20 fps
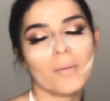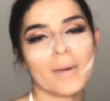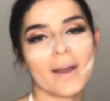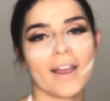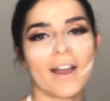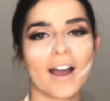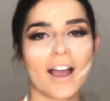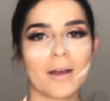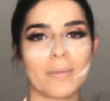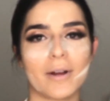
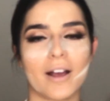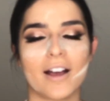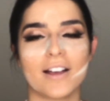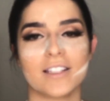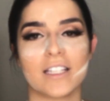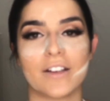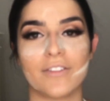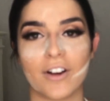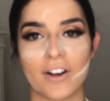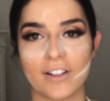my eyebrows,
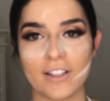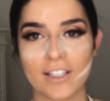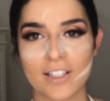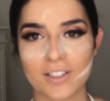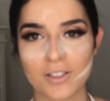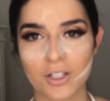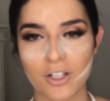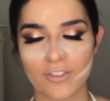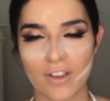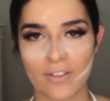I've only
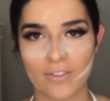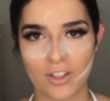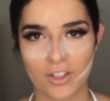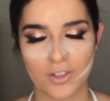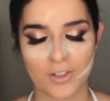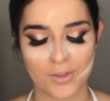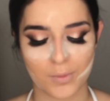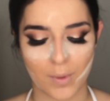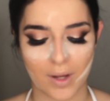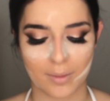sort of ever
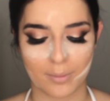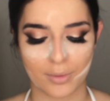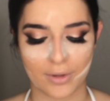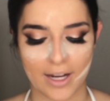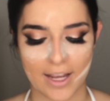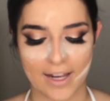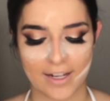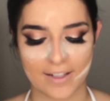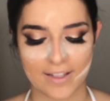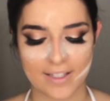used one
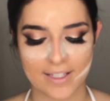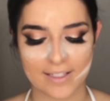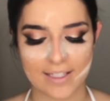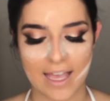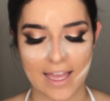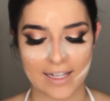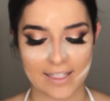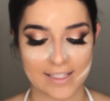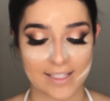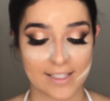brand, and this is
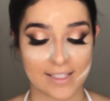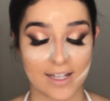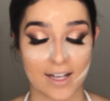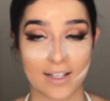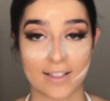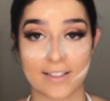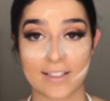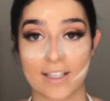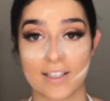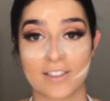
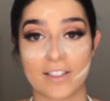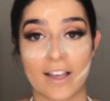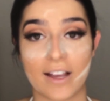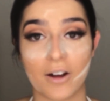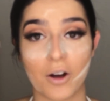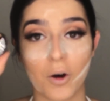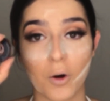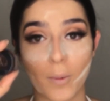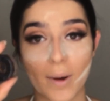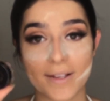Anastasia, so
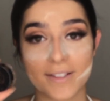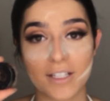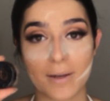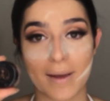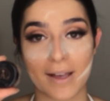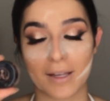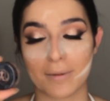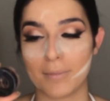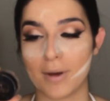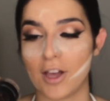I always go
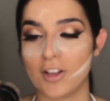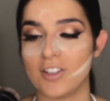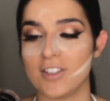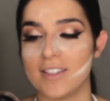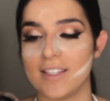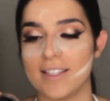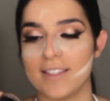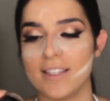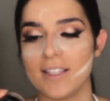back and purchase this.